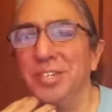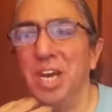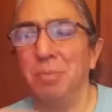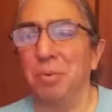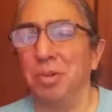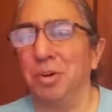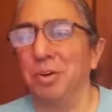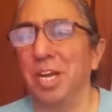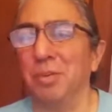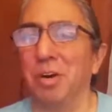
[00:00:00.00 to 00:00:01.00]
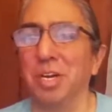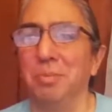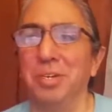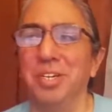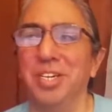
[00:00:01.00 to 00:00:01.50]
and maybe learn how to walk in
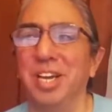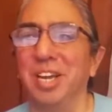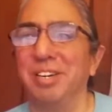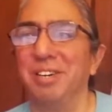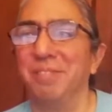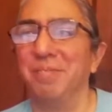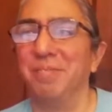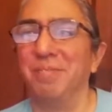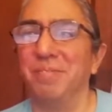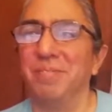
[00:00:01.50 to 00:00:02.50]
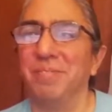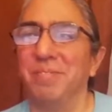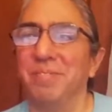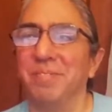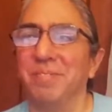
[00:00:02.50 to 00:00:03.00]
beauty together.
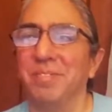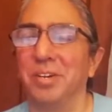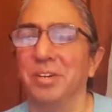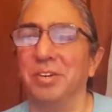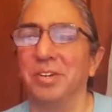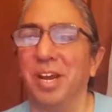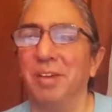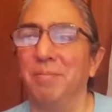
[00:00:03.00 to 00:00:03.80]
Hook on that.